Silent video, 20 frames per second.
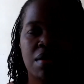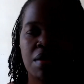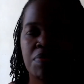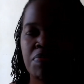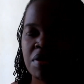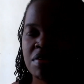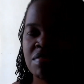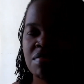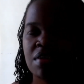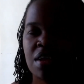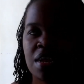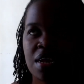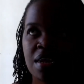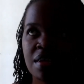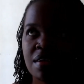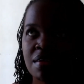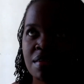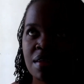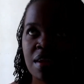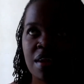personally
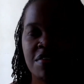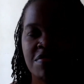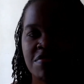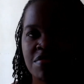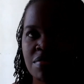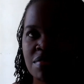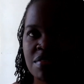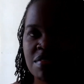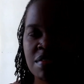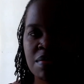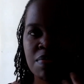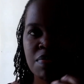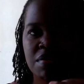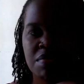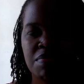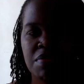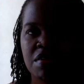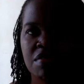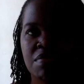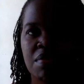I just love front
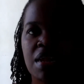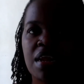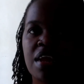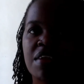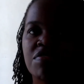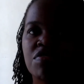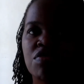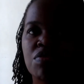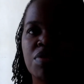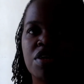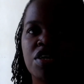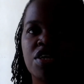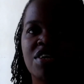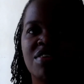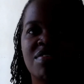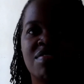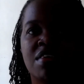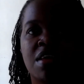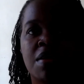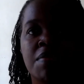zips. It makes my life so much
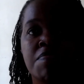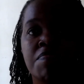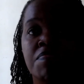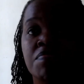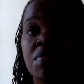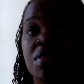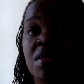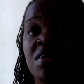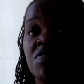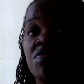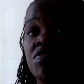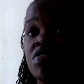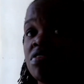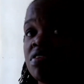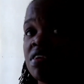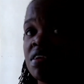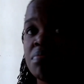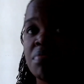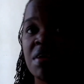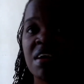easier.
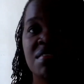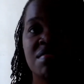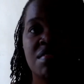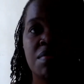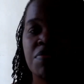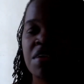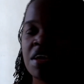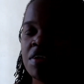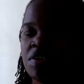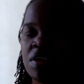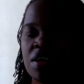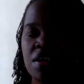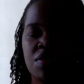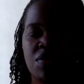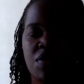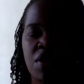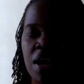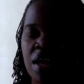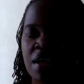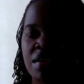Front and back zips. I really
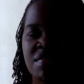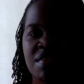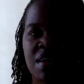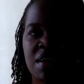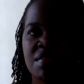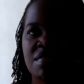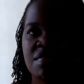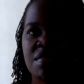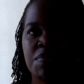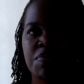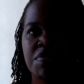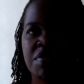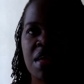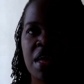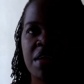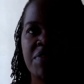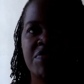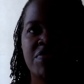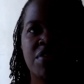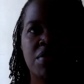don't like side zips.
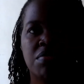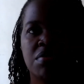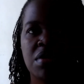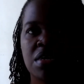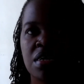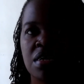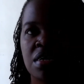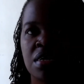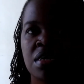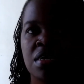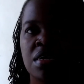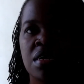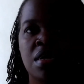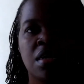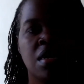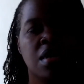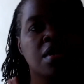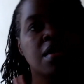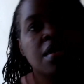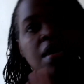I found it
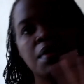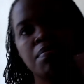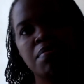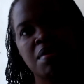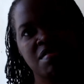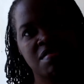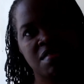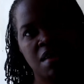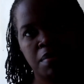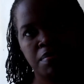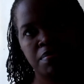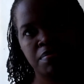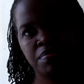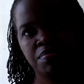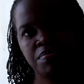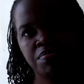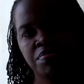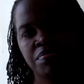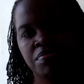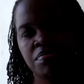cumbersome
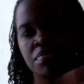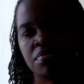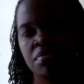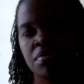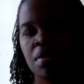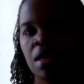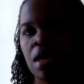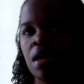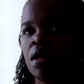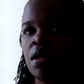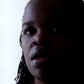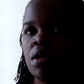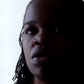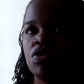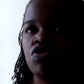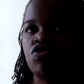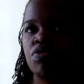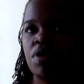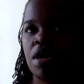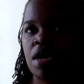
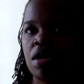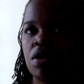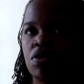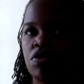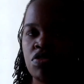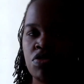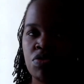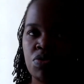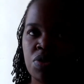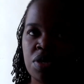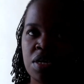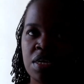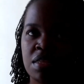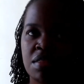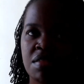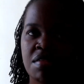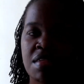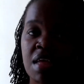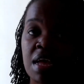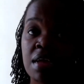to wear clothes
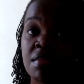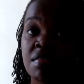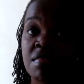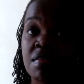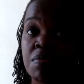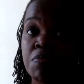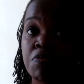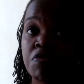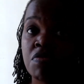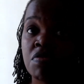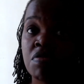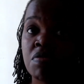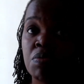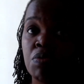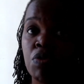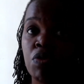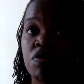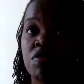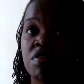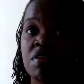with side zips,
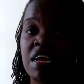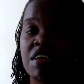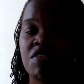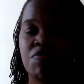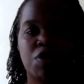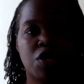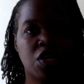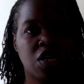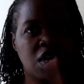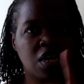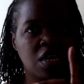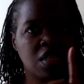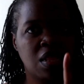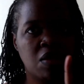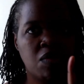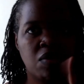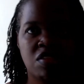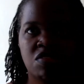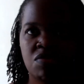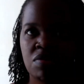especially
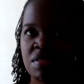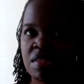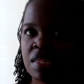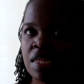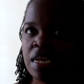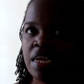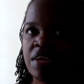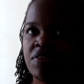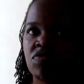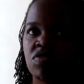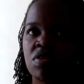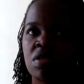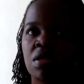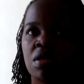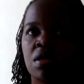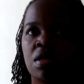the ones with sleeves,